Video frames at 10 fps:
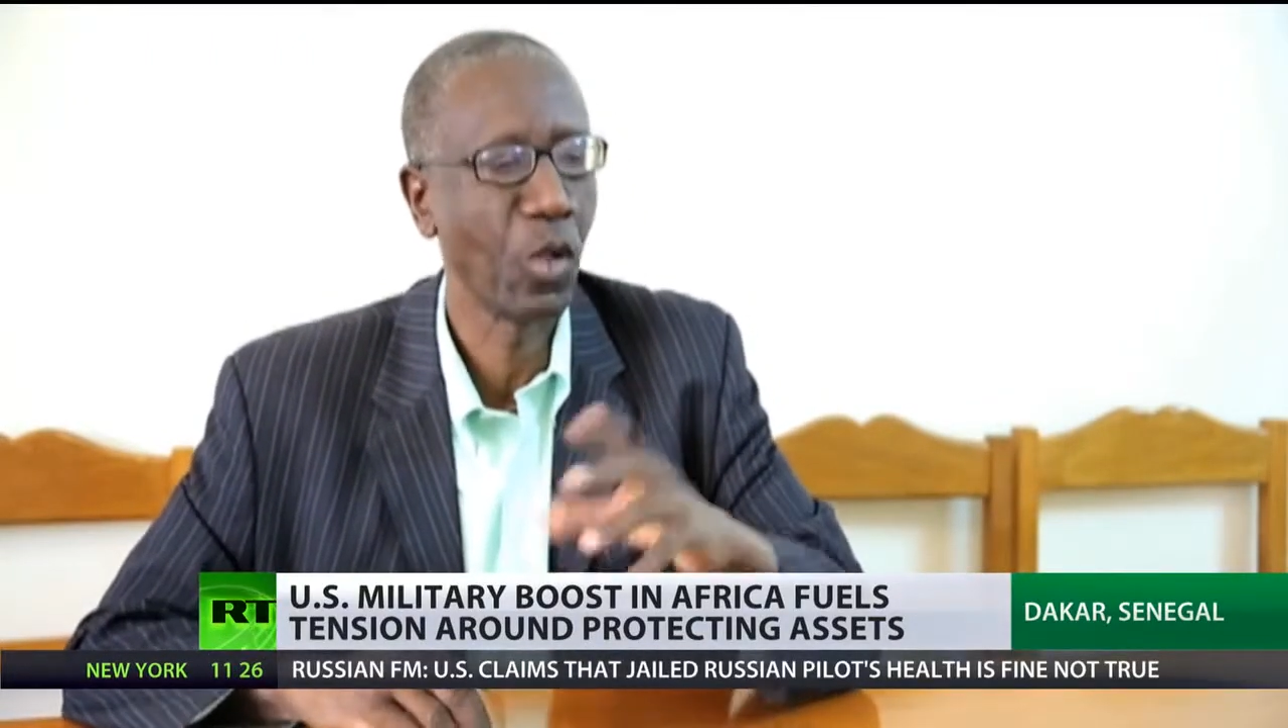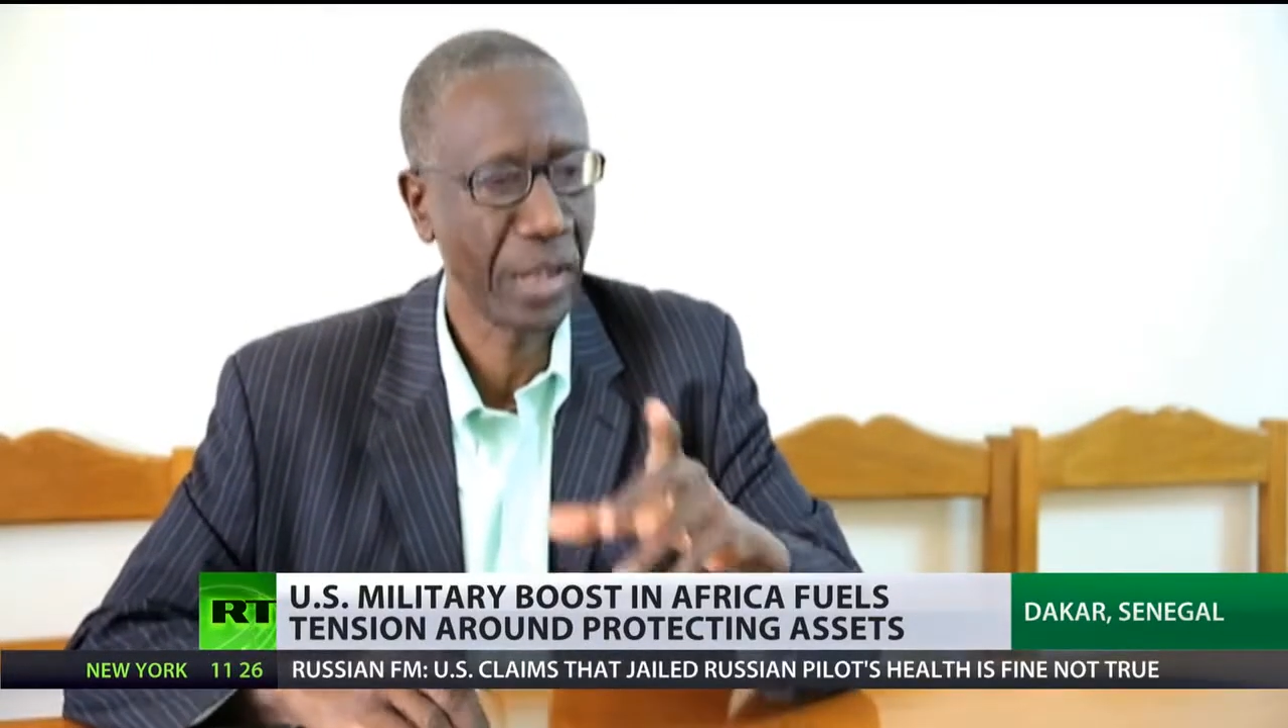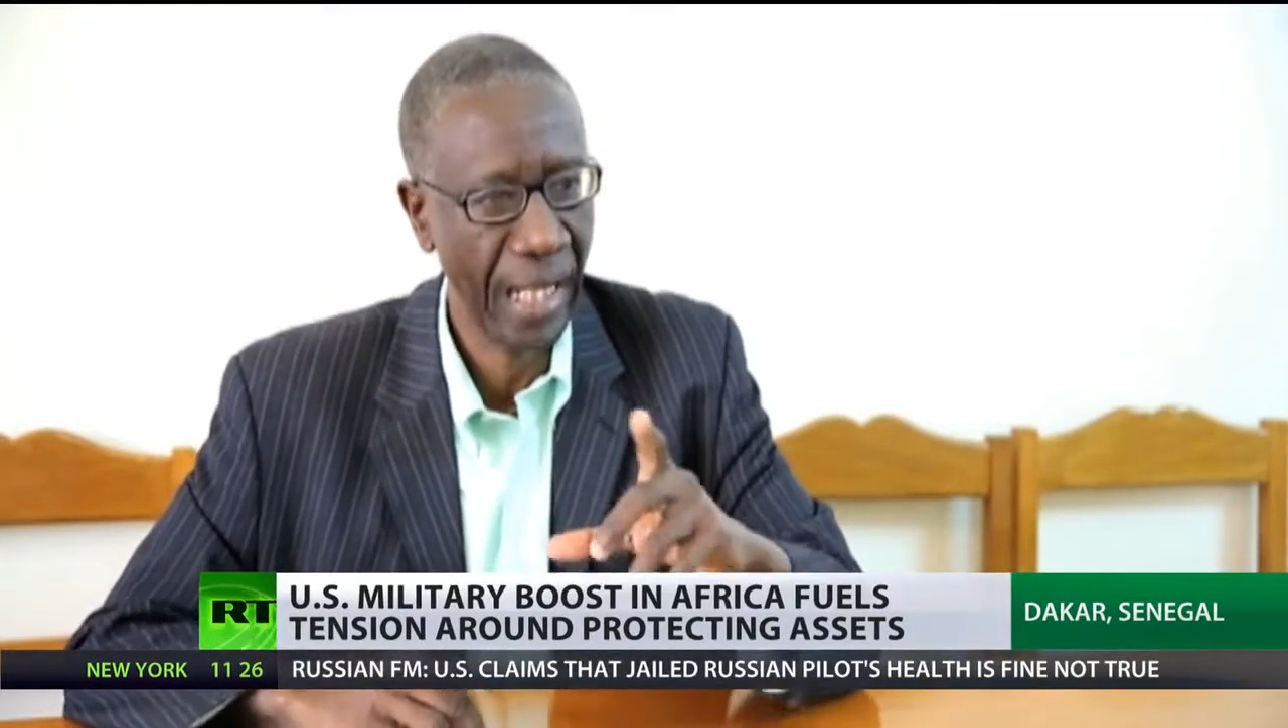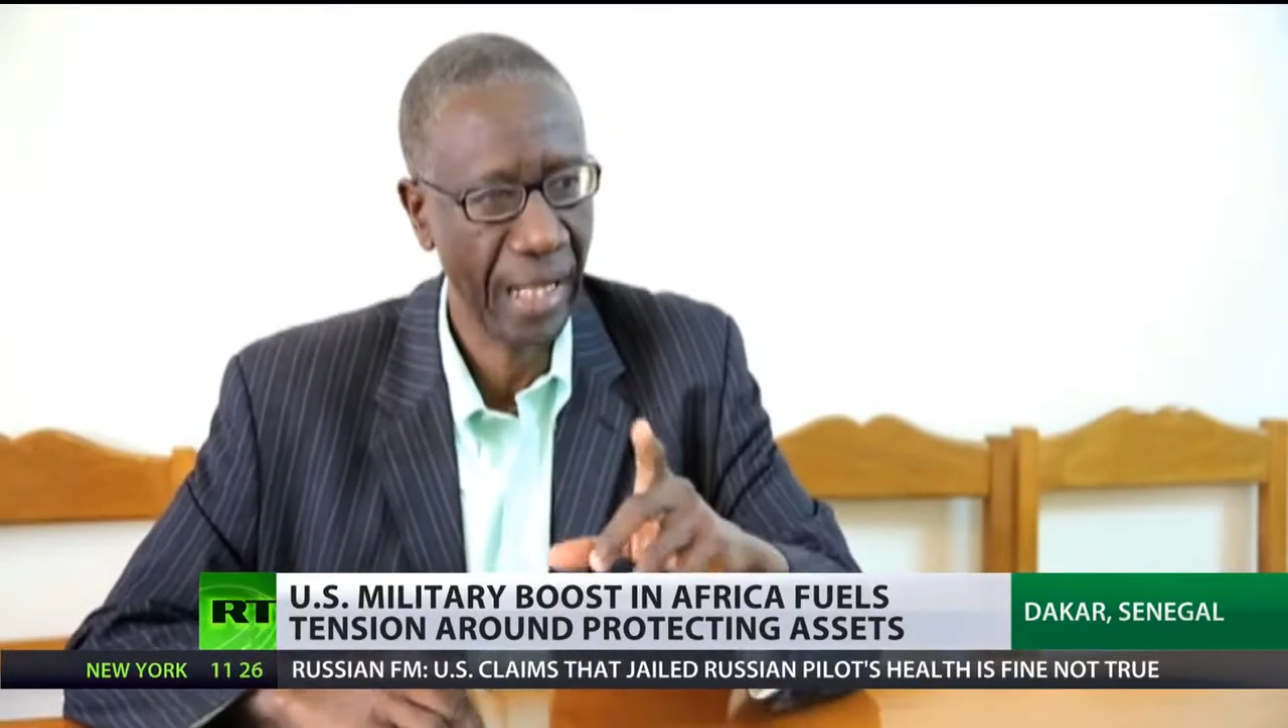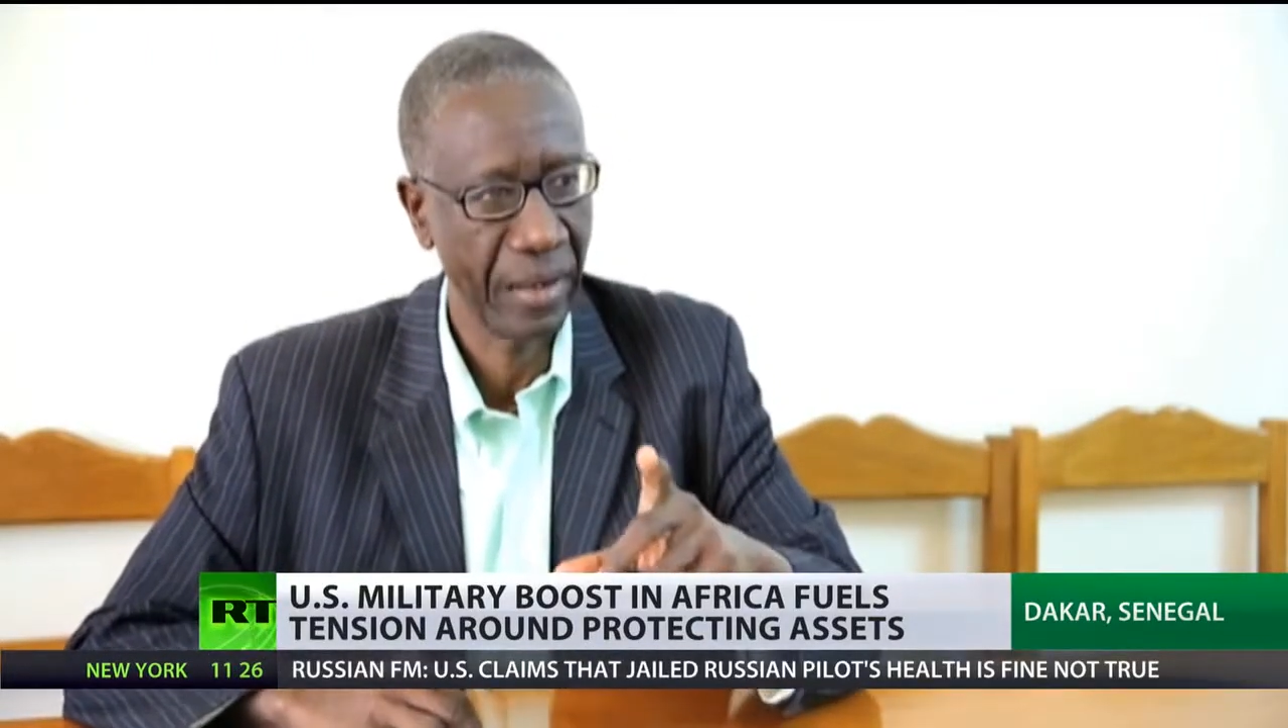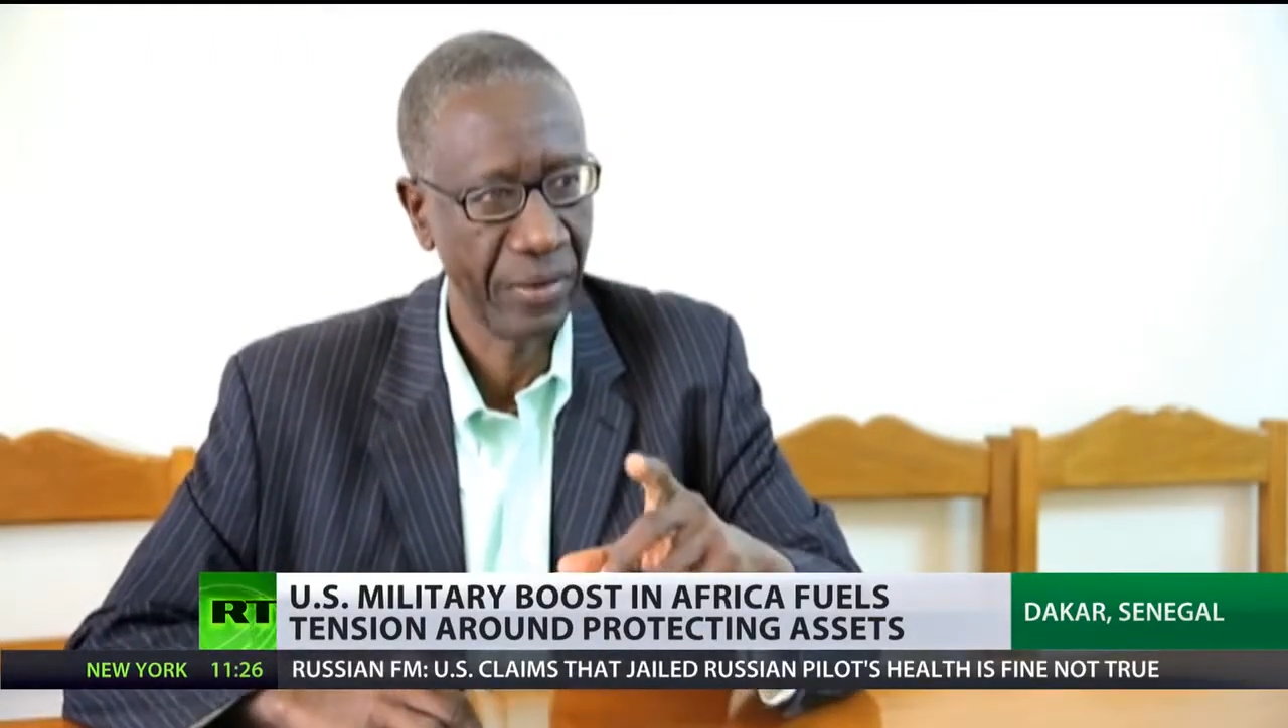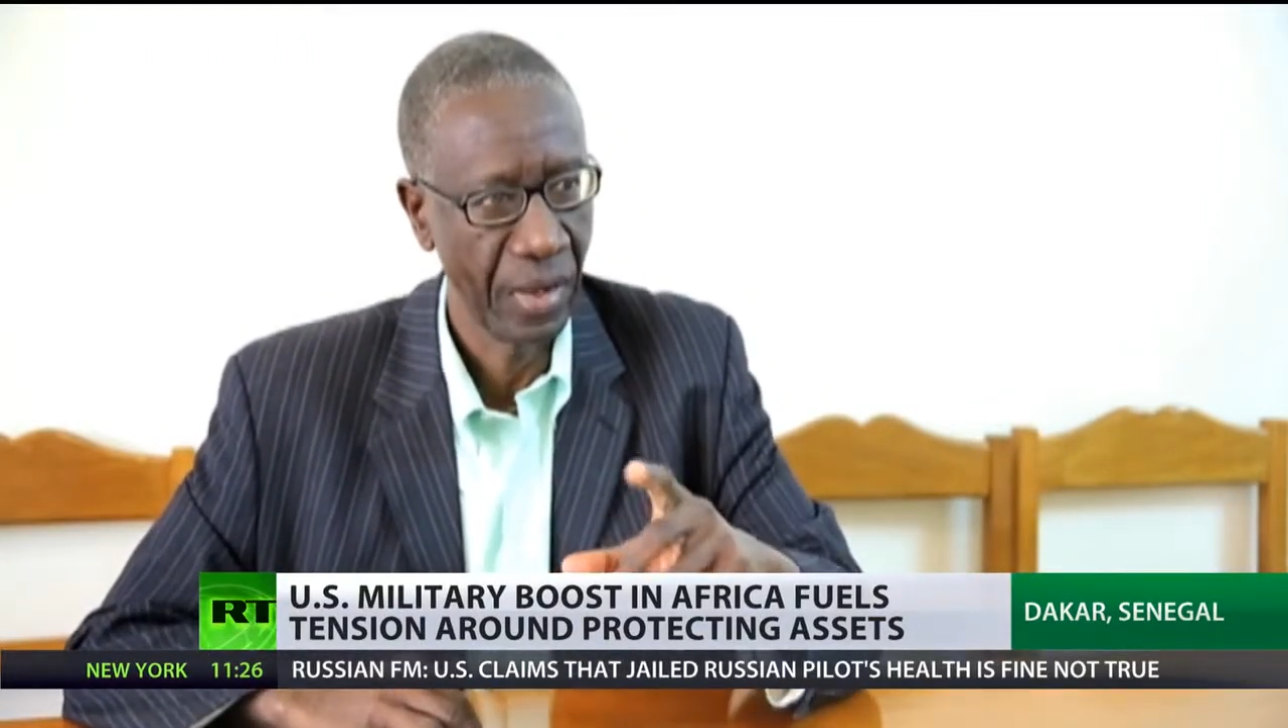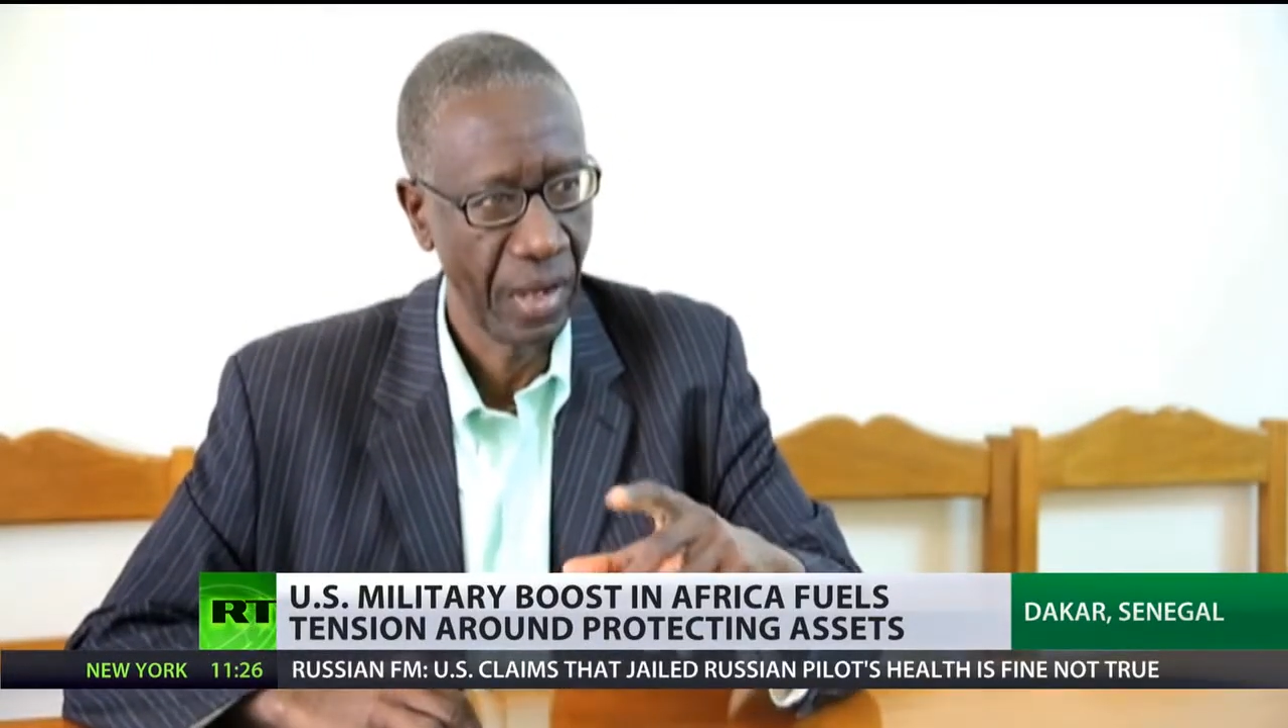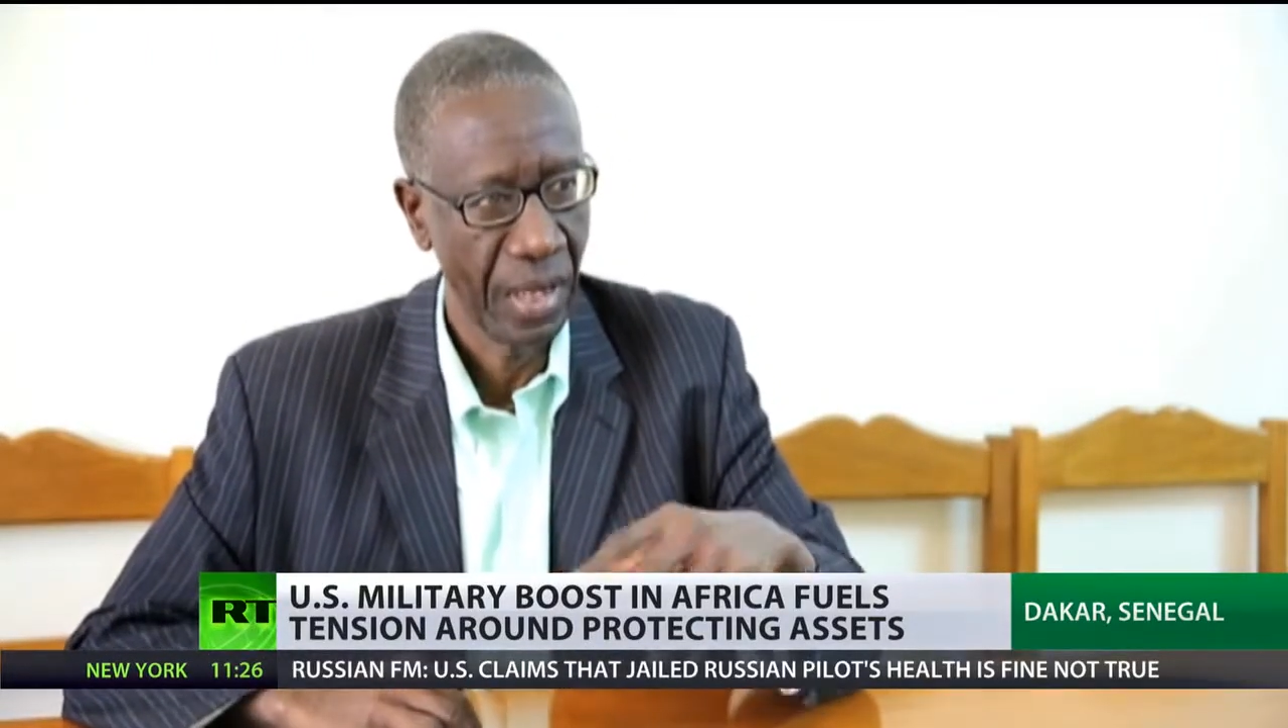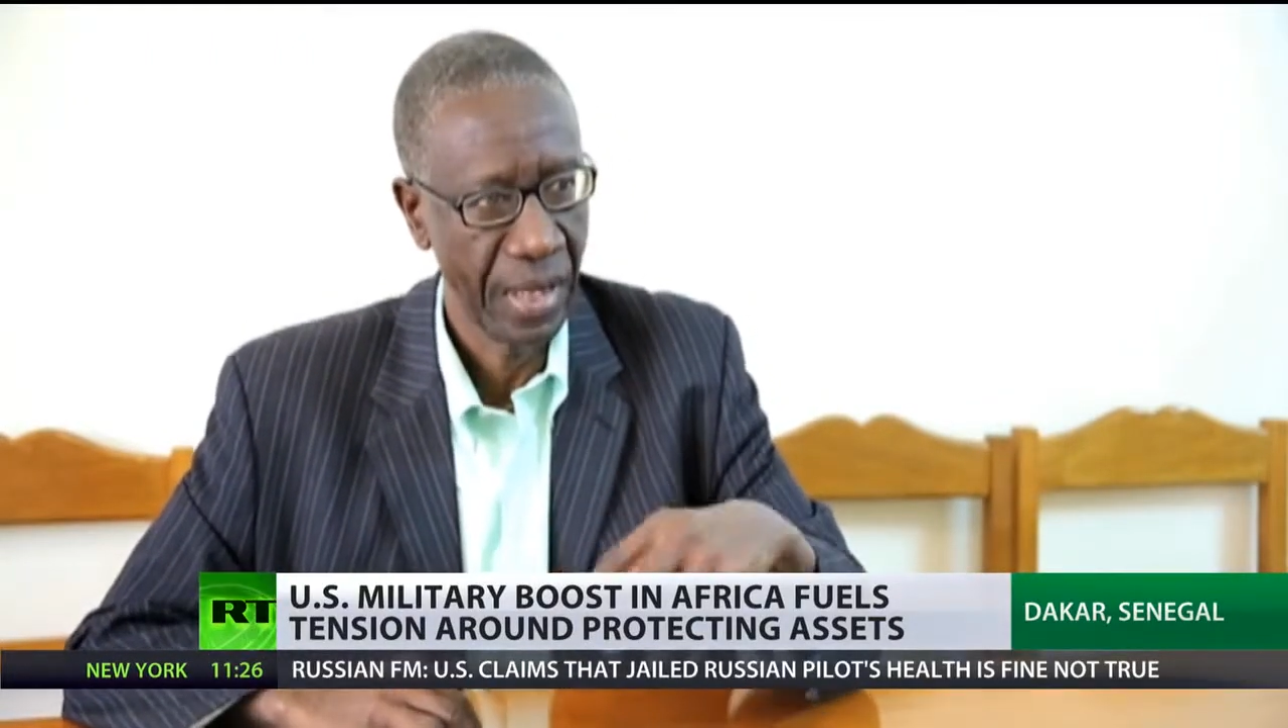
terrorist threat